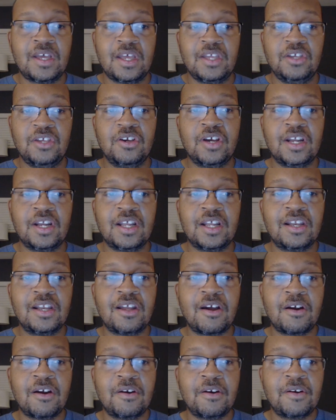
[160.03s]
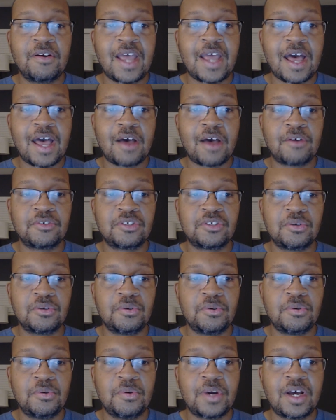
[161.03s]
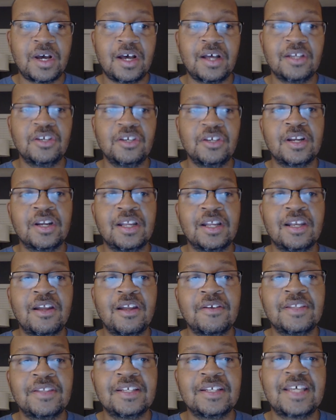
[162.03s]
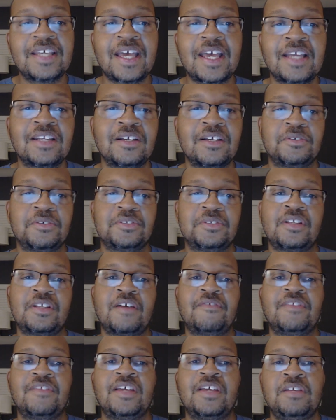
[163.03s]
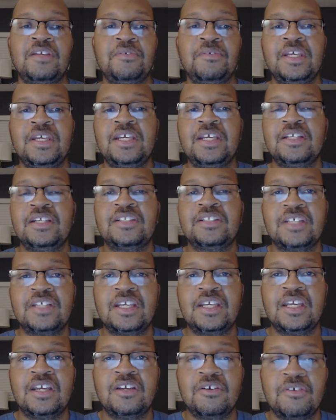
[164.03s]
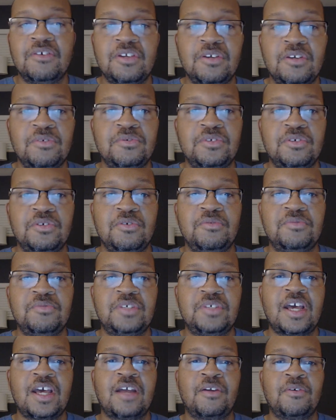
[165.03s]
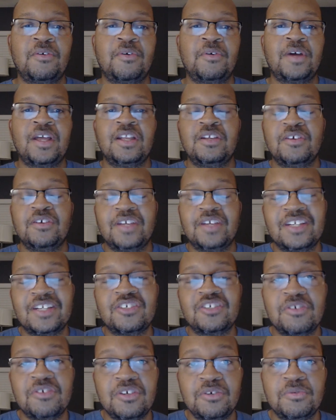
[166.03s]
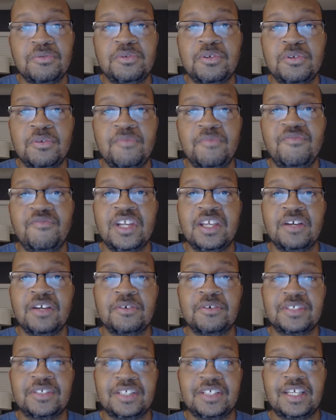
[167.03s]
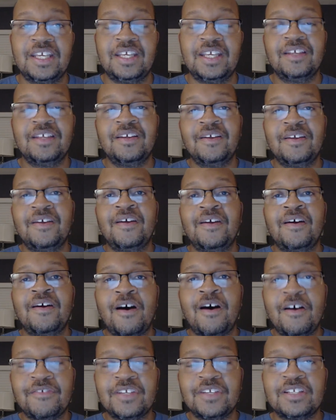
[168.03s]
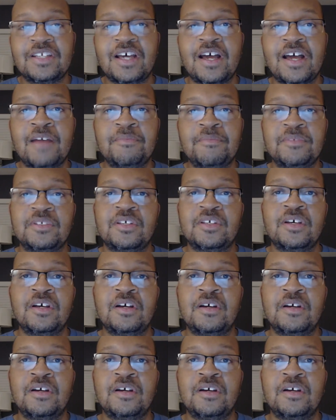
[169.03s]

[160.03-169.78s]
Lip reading: You're going to learn you're going to learn the technical stuff that you need to get your YouTube channel and you get your YouTube videos seen. Oftentimes,